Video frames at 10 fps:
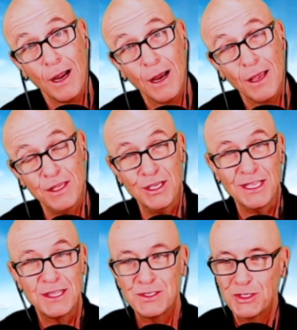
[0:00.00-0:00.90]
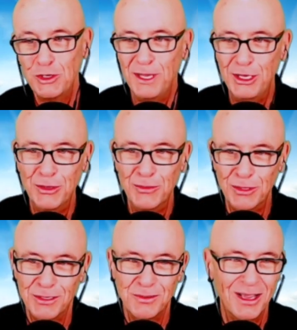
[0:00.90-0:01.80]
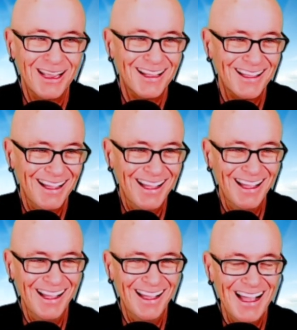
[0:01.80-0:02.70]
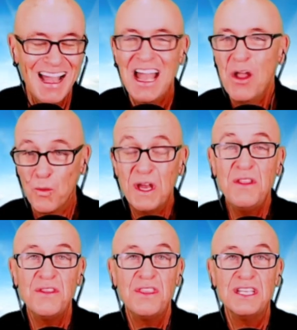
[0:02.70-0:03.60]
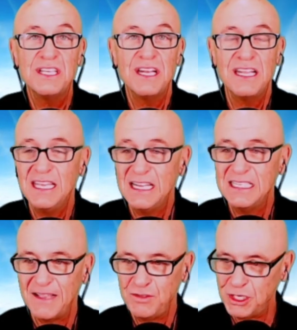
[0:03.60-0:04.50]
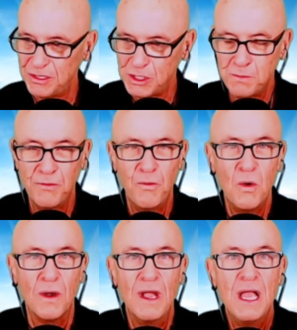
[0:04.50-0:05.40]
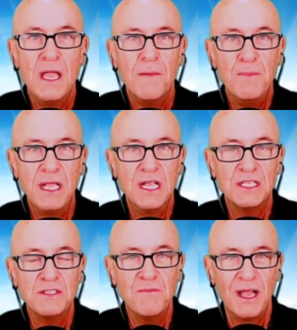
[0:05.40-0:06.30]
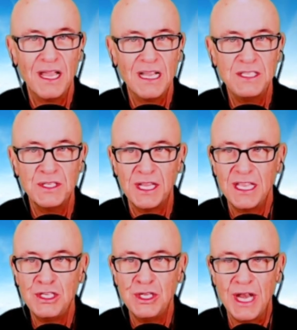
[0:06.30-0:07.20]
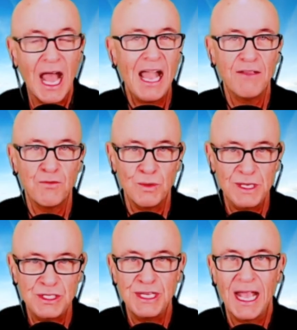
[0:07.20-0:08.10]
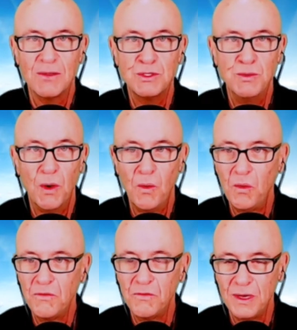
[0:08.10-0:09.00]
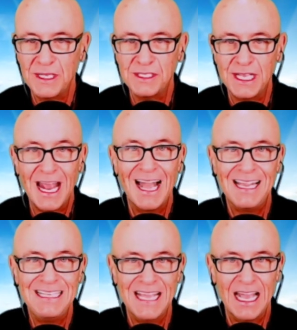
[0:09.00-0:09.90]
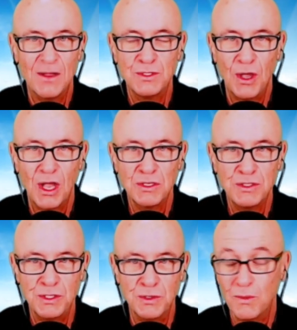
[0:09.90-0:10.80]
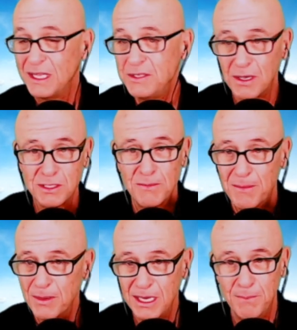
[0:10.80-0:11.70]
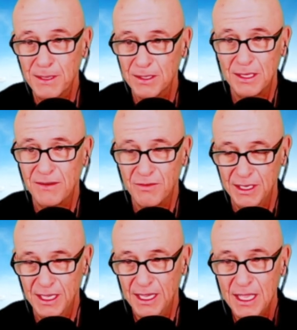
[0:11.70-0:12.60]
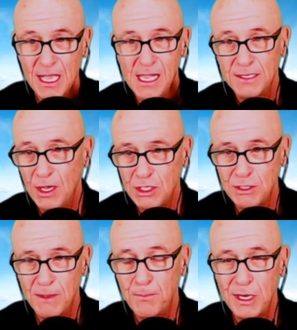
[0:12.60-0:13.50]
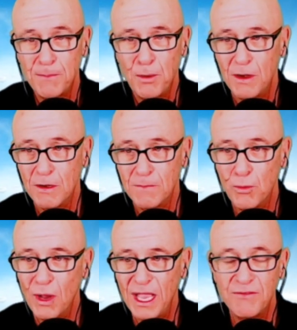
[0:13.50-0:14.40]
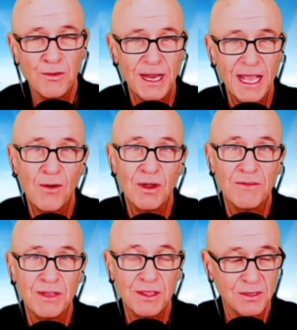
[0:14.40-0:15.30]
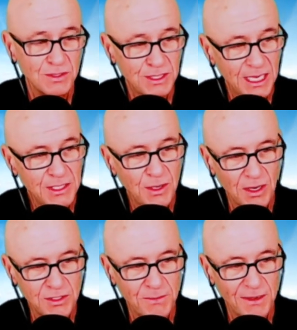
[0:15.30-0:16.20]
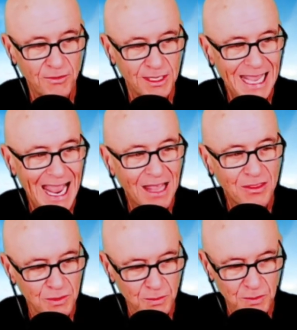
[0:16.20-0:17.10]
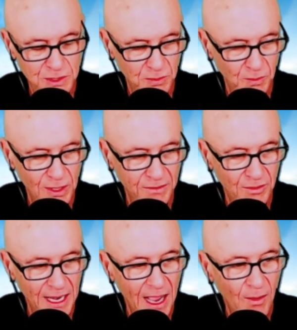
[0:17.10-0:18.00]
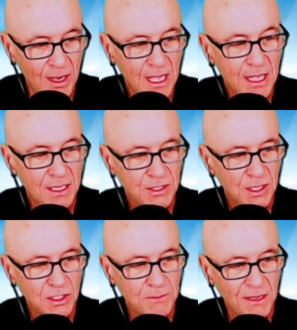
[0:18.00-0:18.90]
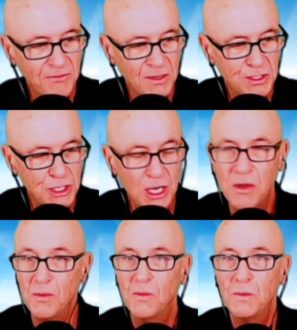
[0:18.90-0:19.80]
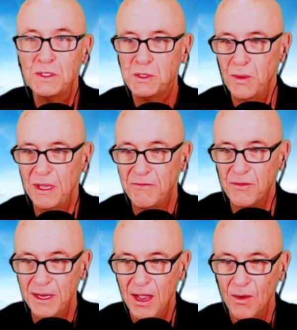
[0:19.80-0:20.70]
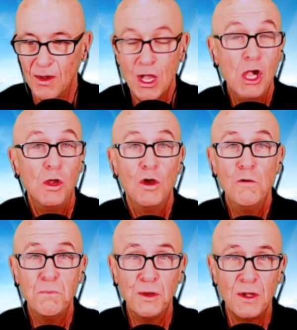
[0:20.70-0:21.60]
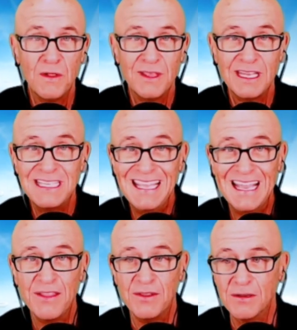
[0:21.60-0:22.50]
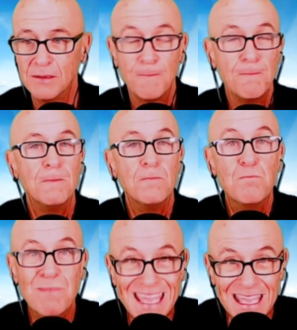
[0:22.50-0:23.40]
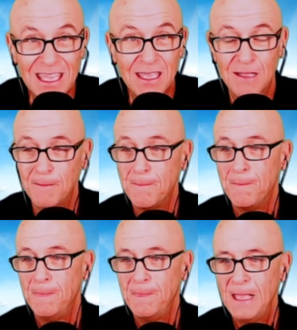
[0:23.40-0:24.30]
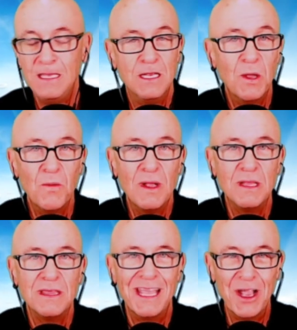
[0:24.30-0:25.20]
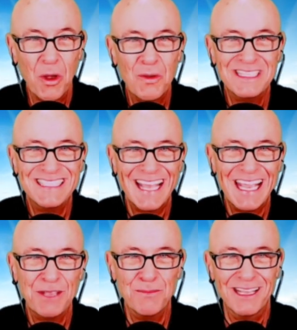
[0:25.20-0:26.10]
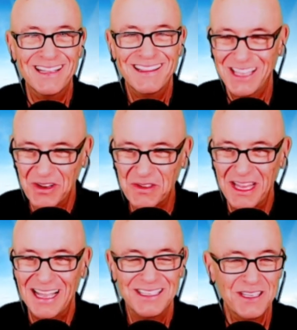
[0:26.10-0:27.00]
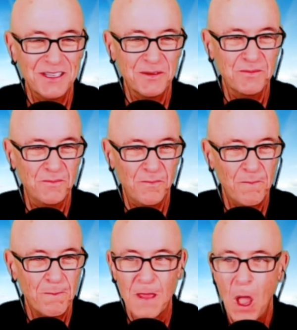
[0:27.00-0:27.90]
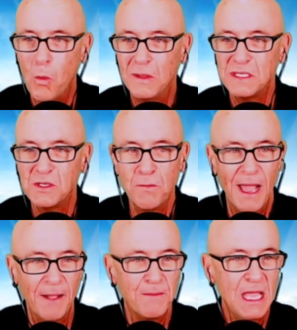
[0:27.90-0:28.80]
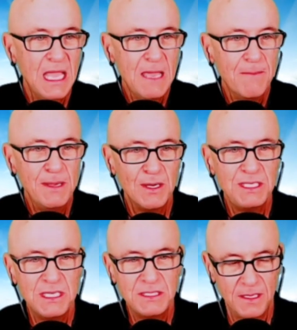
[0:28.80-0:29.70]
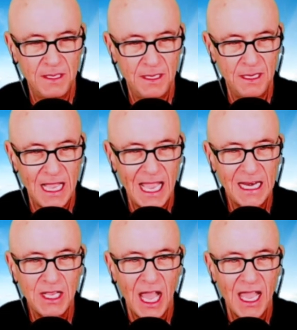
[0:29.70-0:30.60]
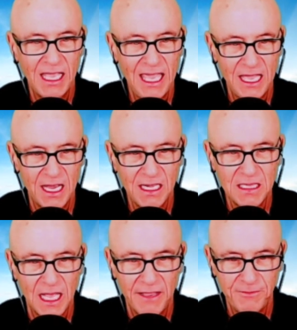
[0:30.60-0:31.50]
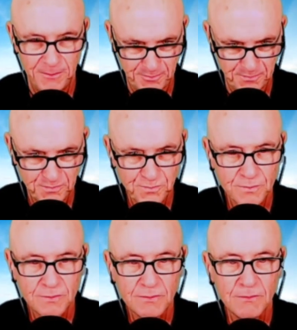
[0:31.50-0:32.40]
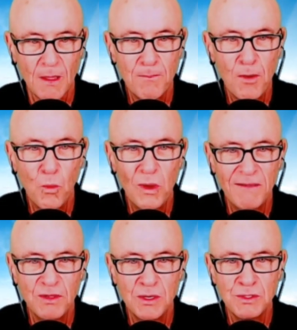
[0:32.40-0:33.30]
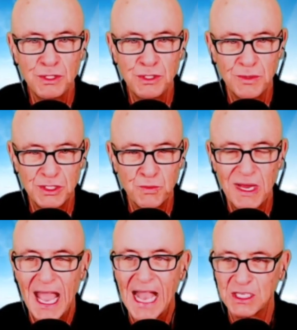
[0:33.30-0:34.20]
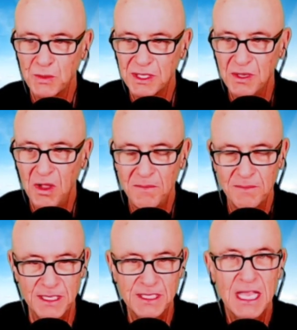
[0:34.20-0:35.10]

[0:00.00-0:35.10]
You get the Scooby-Doo look, right? One of the things that I did is, I've shared this before, because of my isolation, I have reached out to old friends and I talk to my buddy Bill every day, talk to my prayer partner Brian for an hour every Thursday, talk to my friend Catherine once a week for an hour, talk to my friend Joe once a week for an hour. Who put all that together? Me. And you what? They always thank me. They're glad too. Oh, let's go back. Mary says, I had a chaotic life, but what I've learned to do is react with calmness.